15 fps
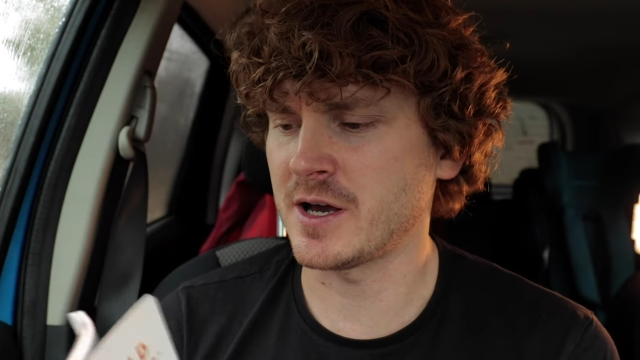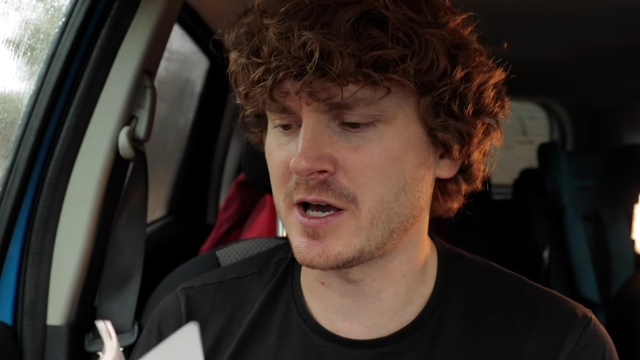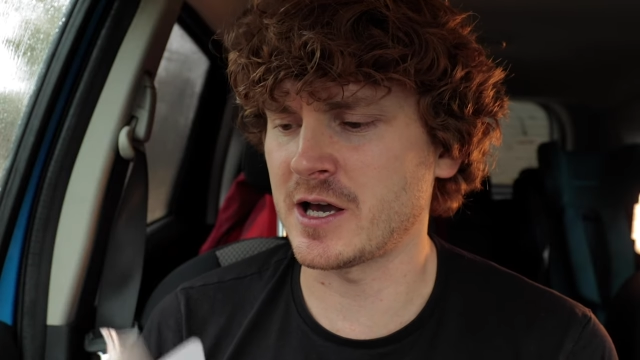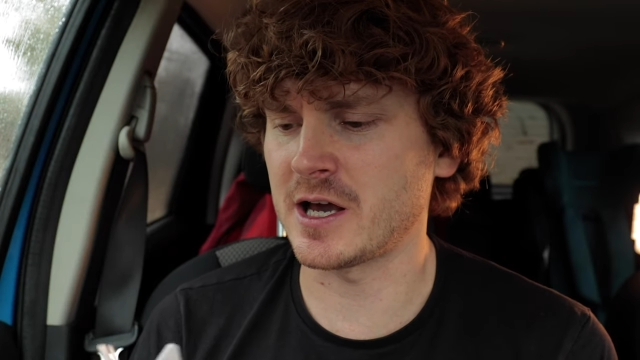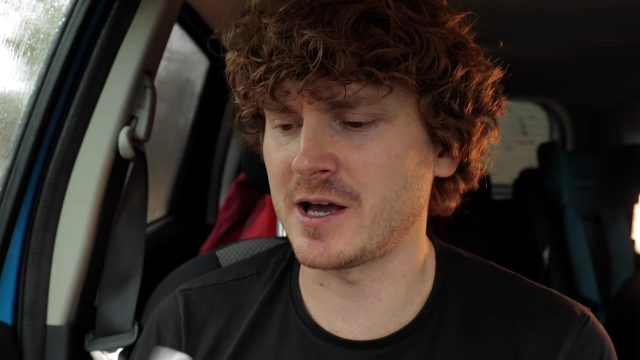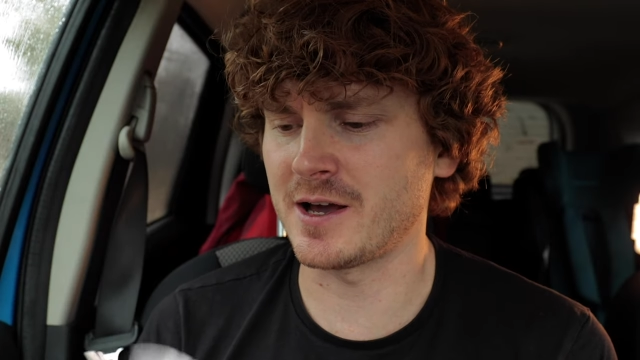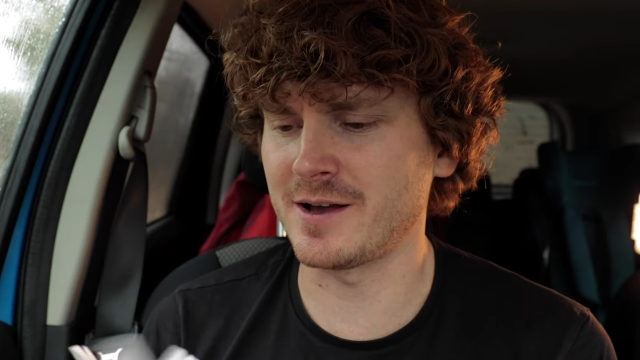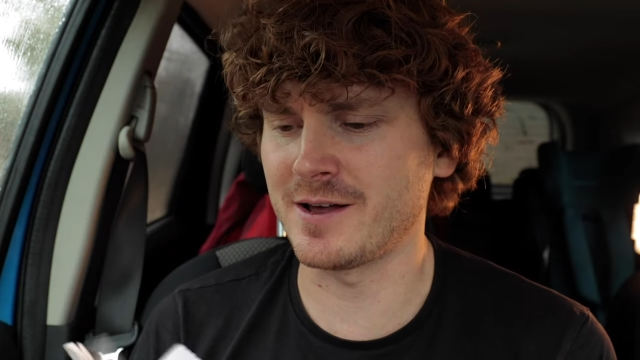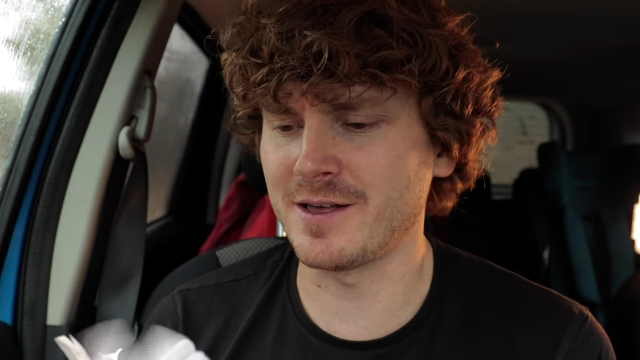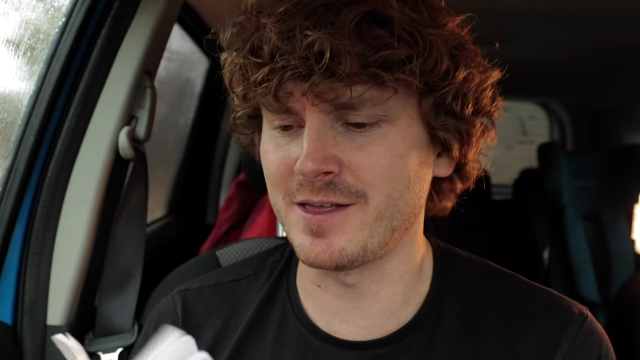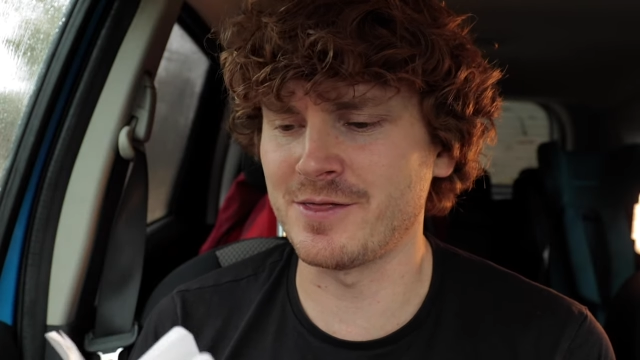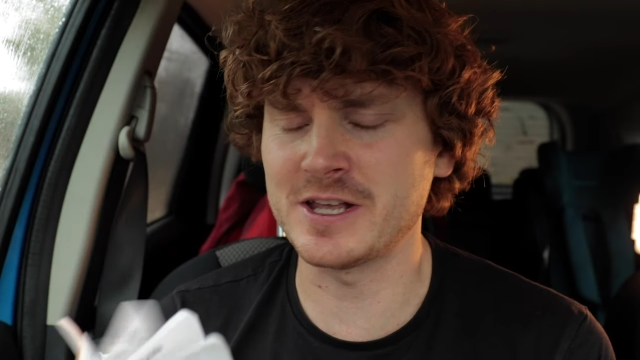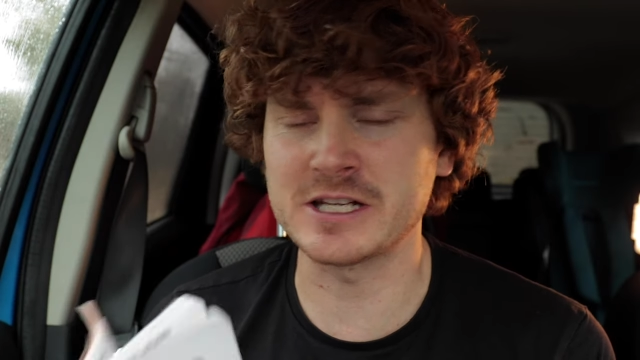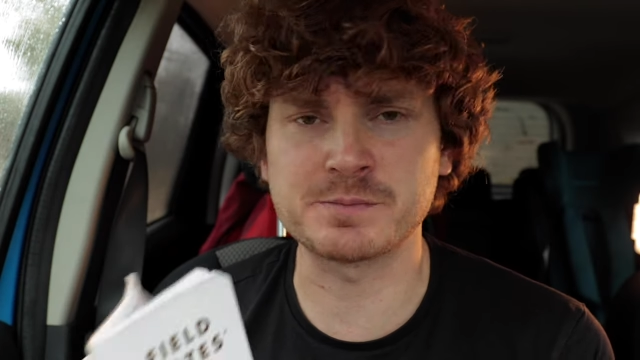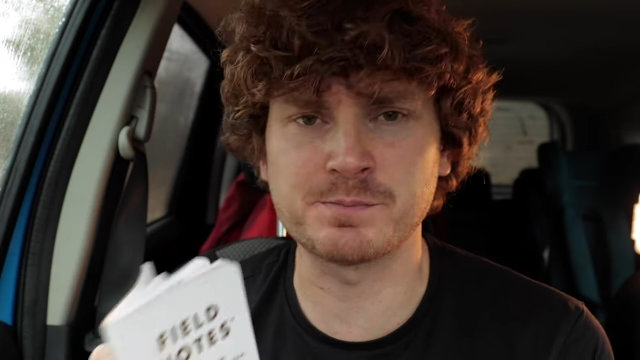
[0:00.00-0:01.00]
uh,
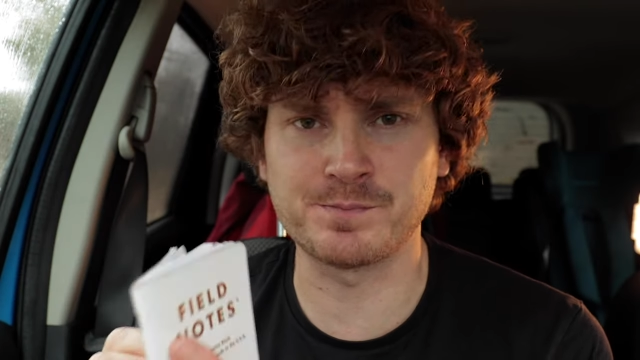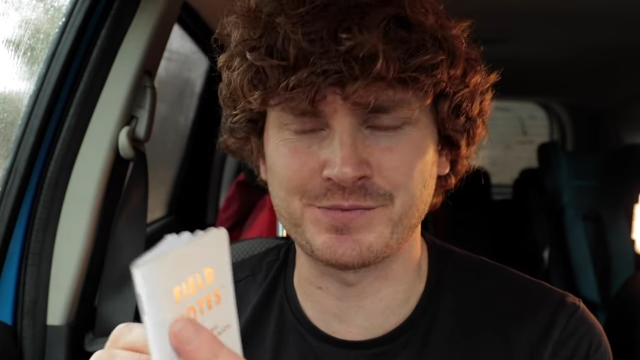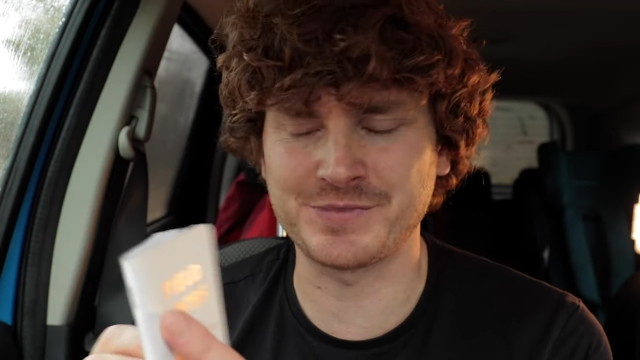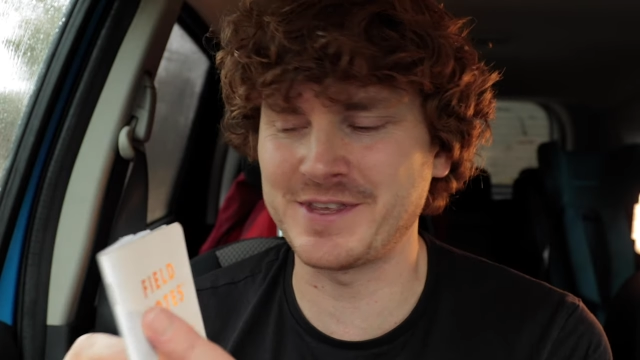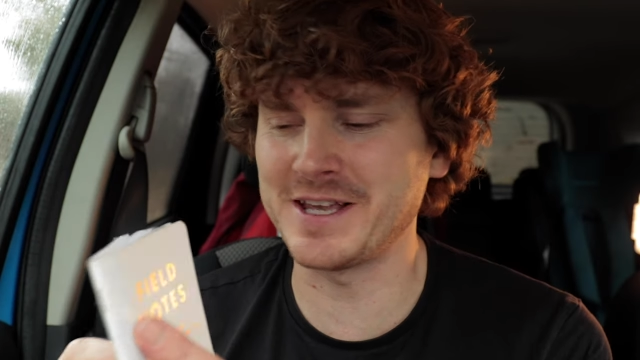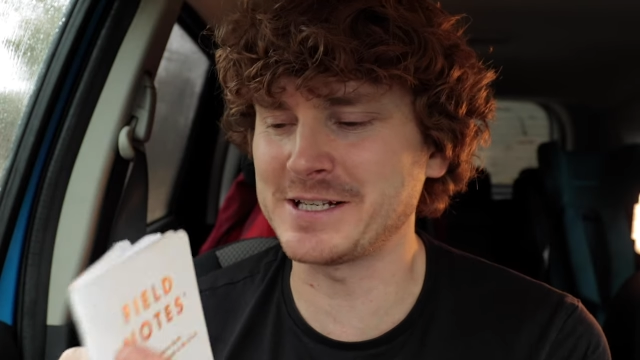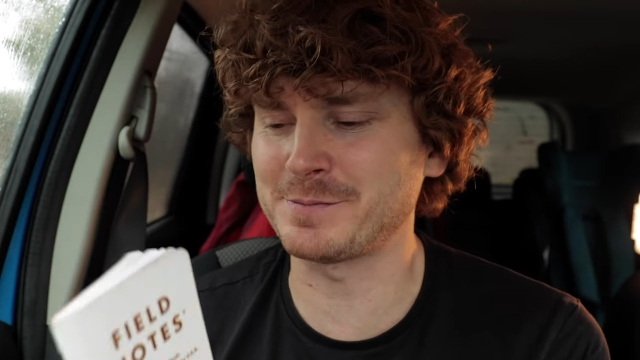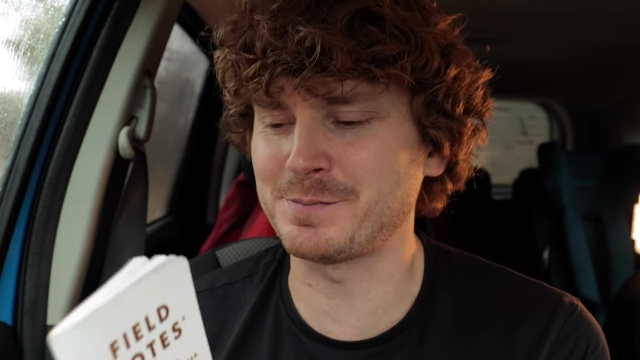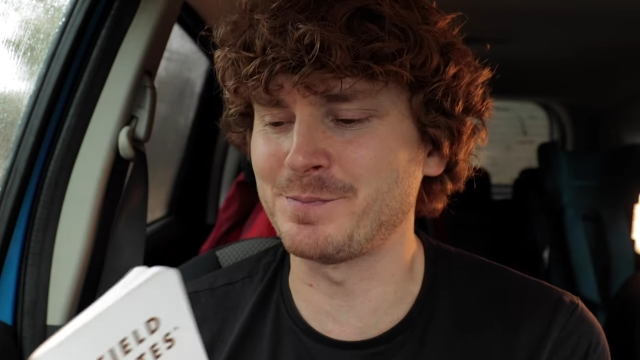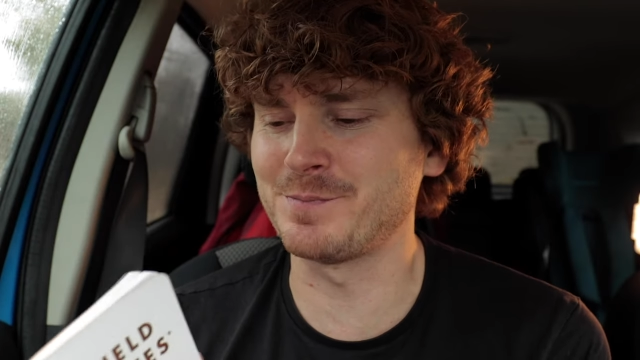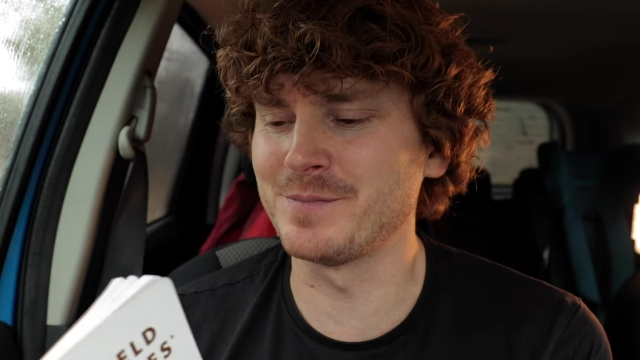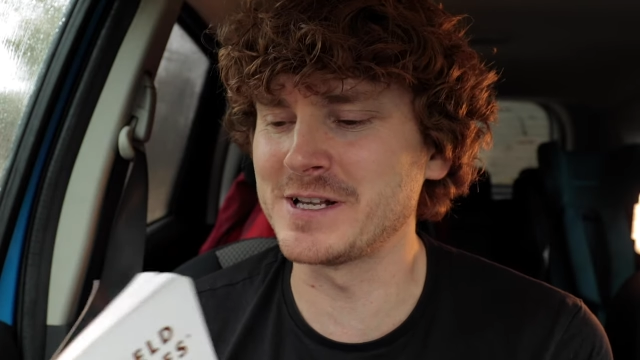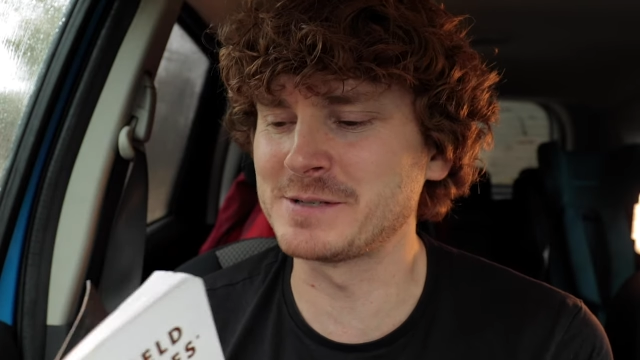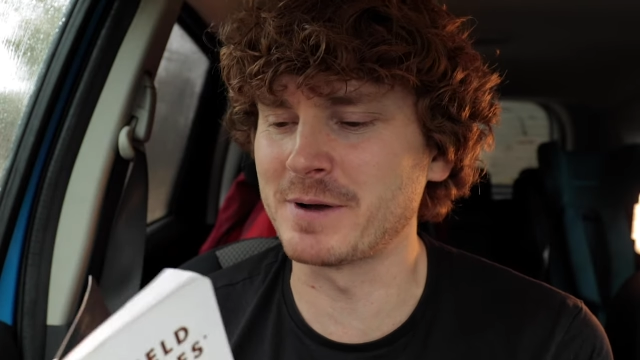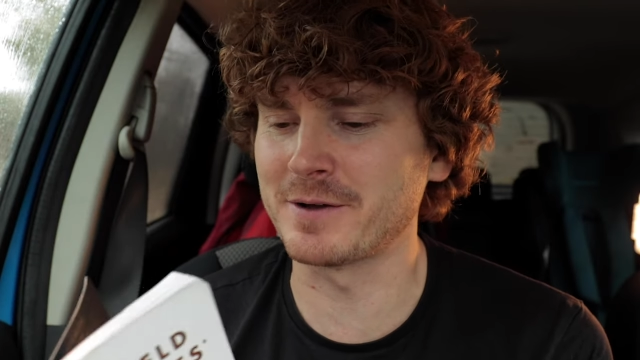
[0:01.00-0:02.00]
this, this
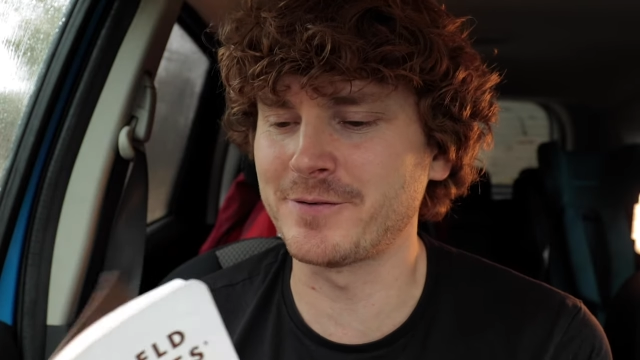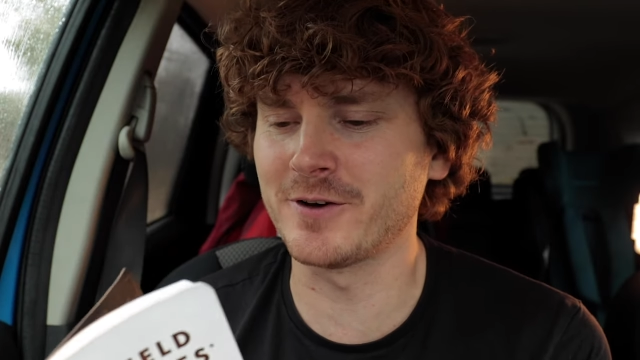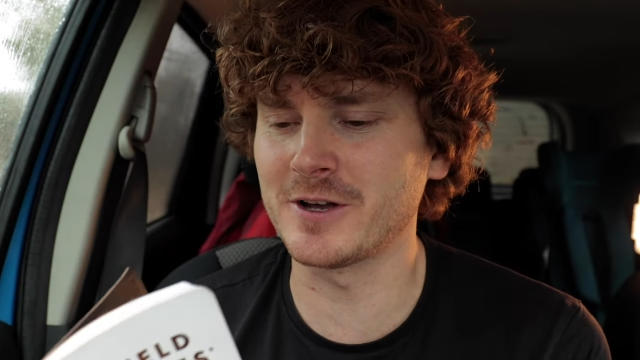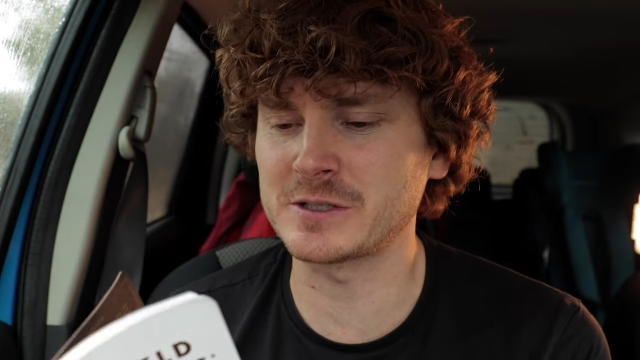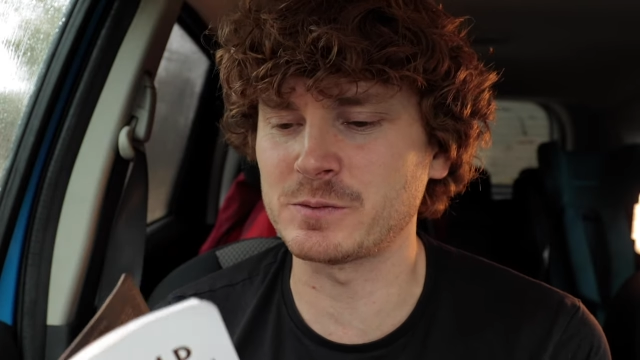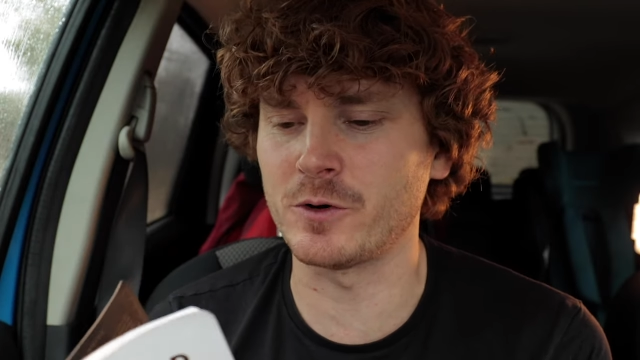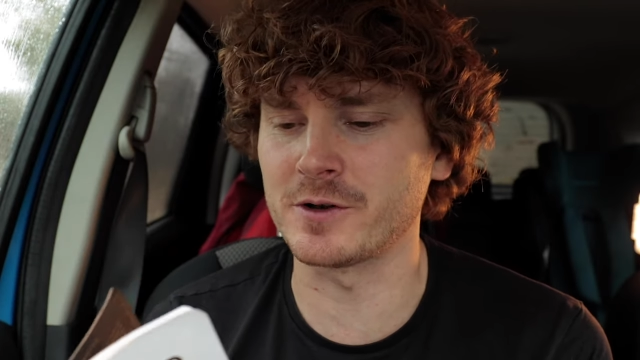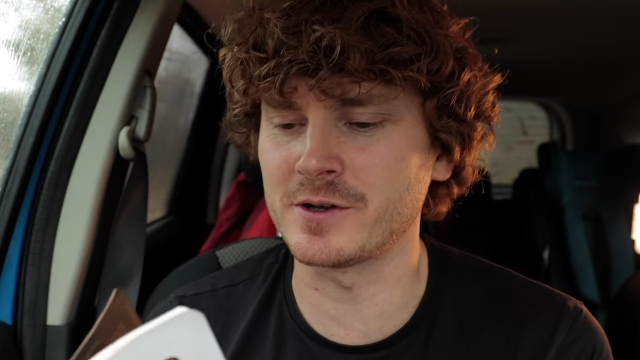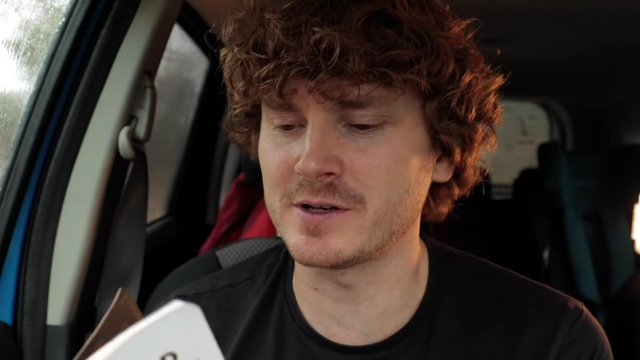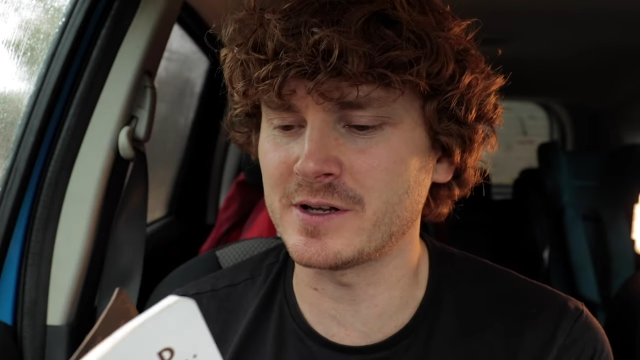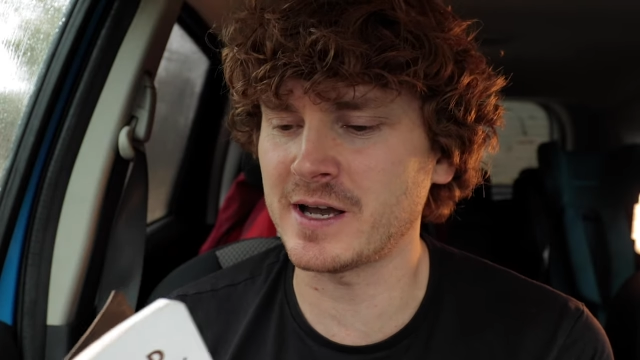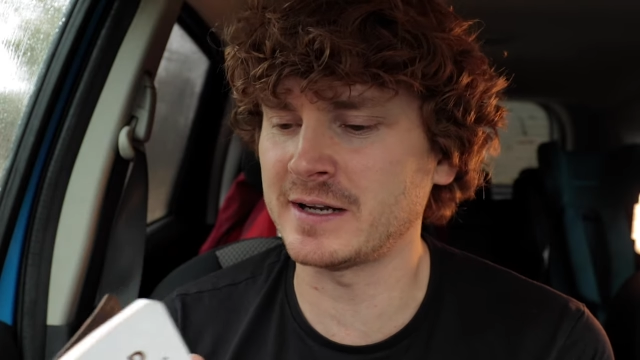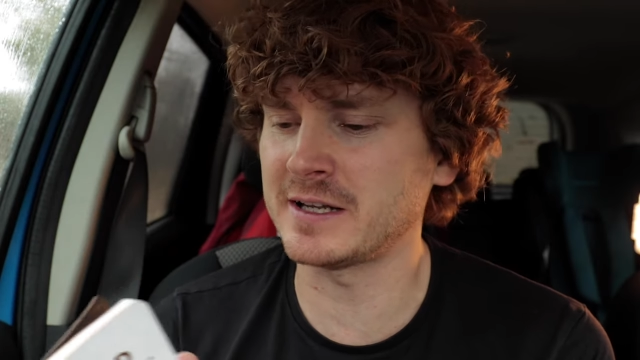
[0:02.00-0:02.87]
is my first one,